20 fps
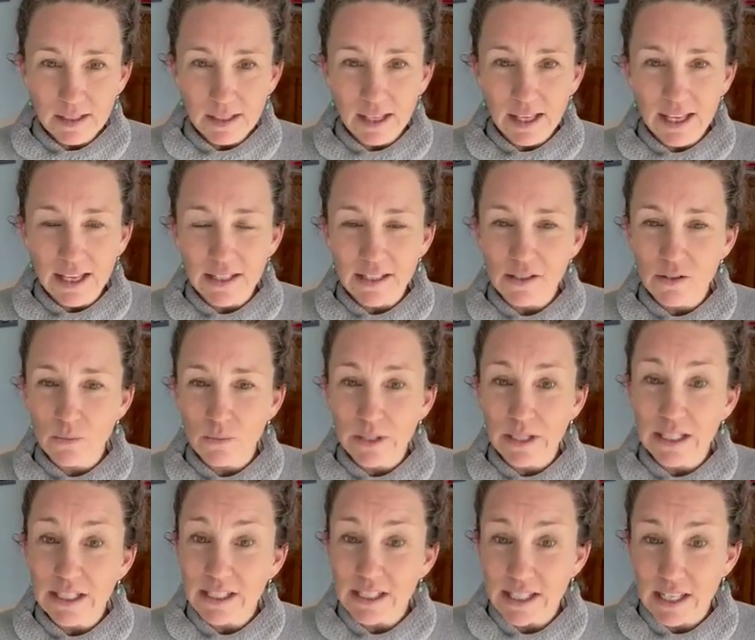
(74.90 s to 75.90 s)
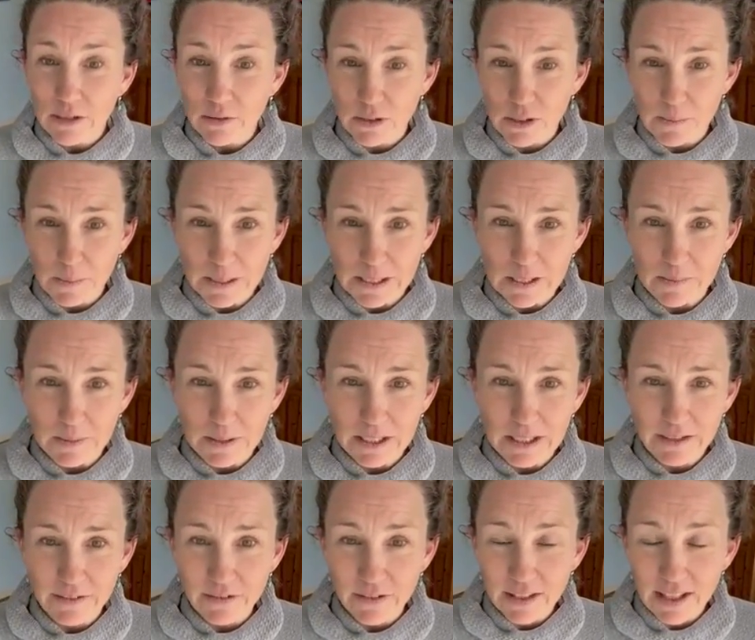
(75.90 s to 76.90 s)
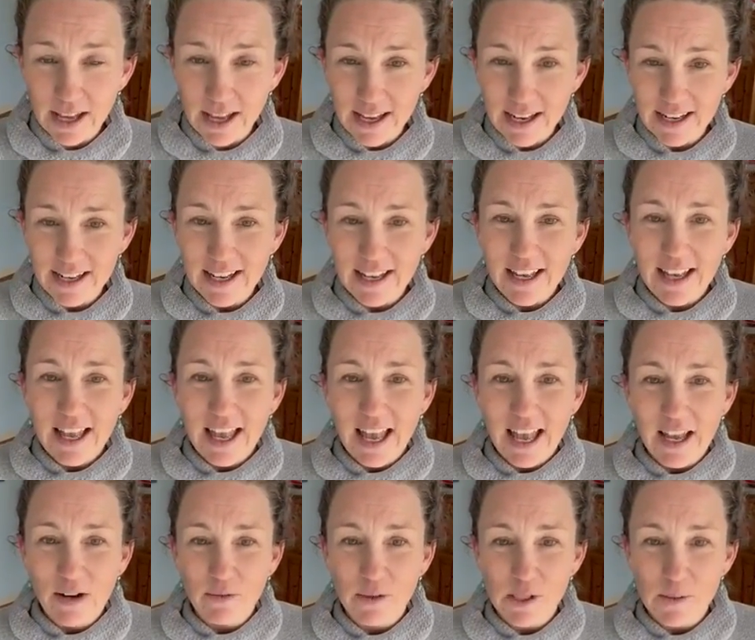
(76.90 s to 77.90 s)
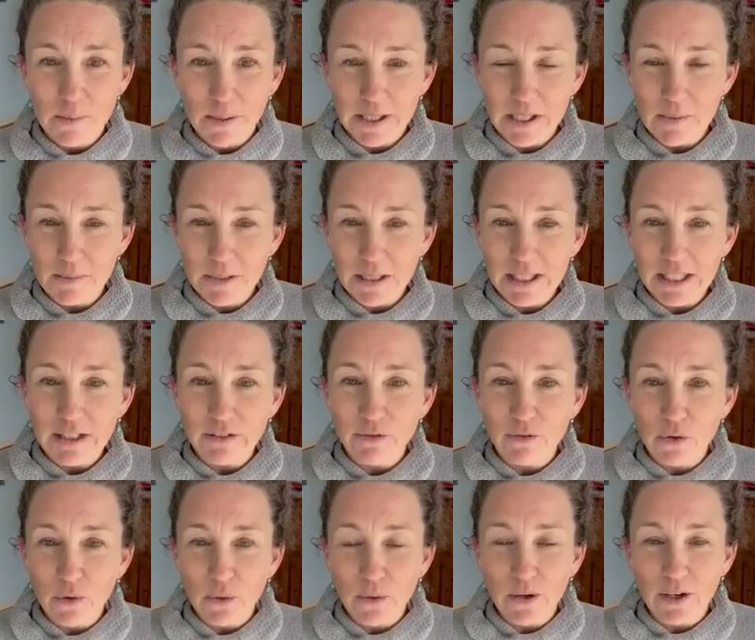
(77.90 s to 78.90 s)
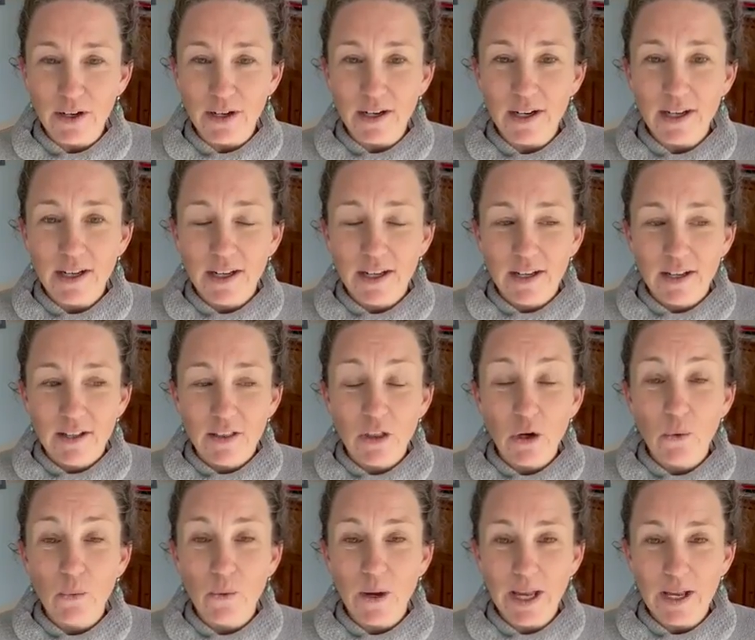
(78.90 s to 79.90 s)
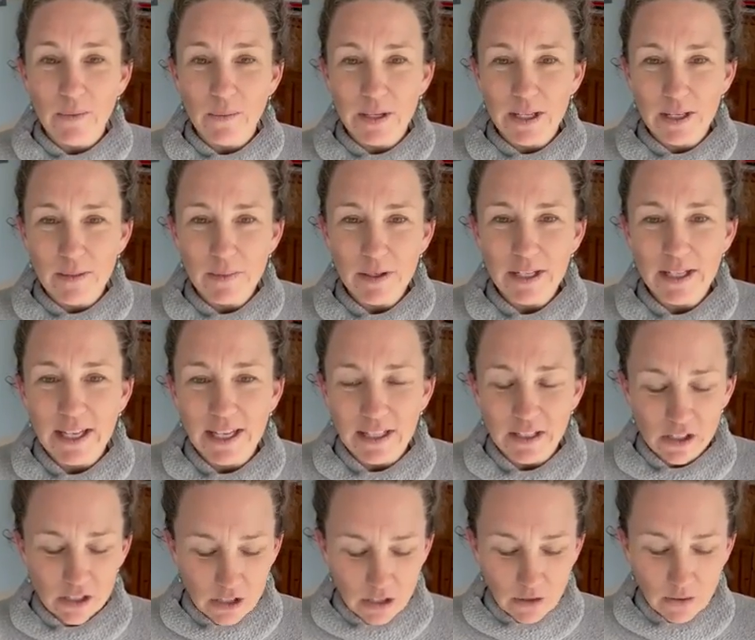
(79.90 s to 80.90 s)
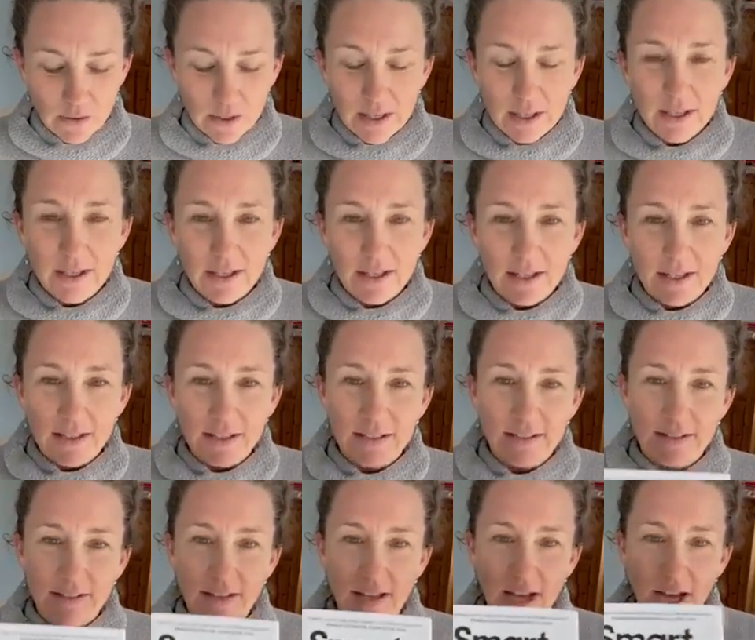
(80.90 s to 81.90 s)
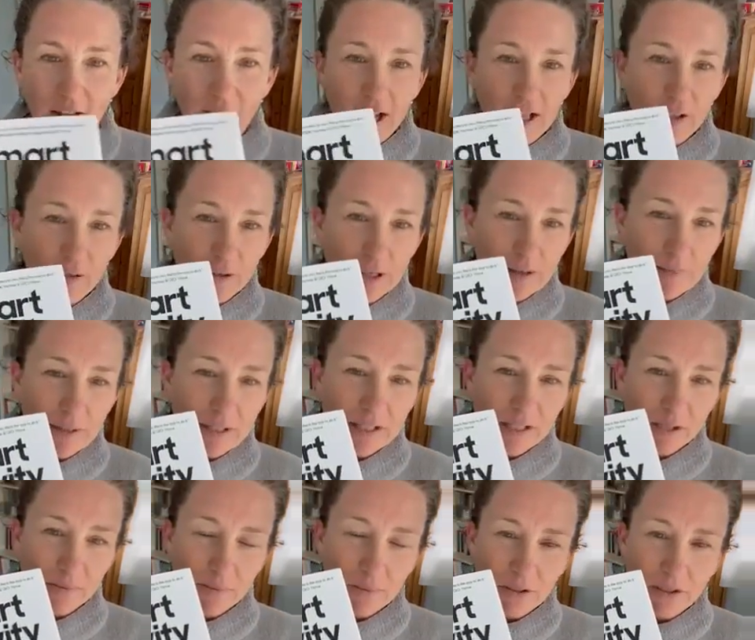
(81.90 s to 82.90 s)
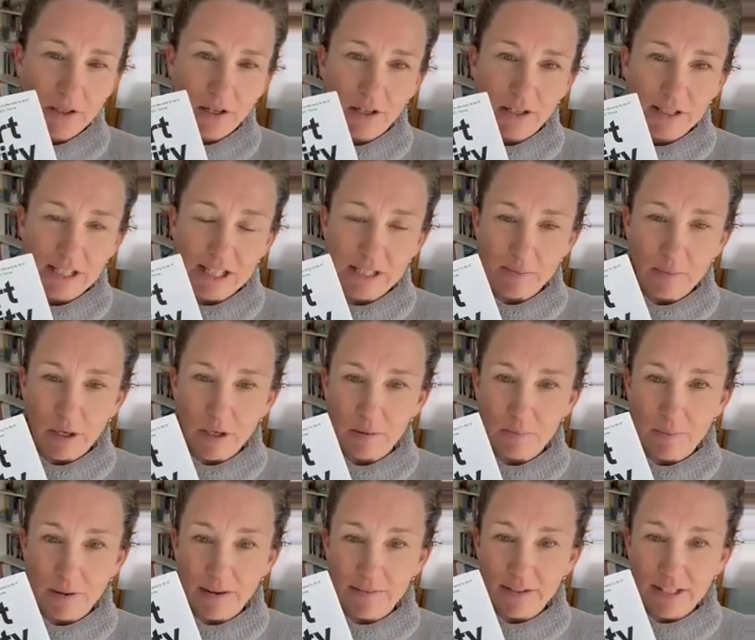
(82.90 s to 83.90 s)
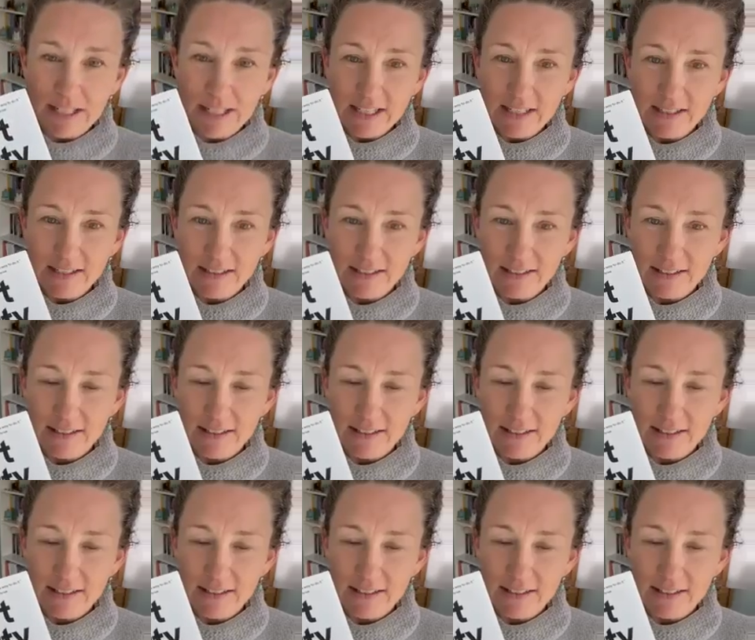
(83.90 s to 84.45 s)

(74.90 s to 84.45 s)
And we need to take responsibility for that and responsibility for the way we communicate. So I highly recommend this book called Smart Brevity.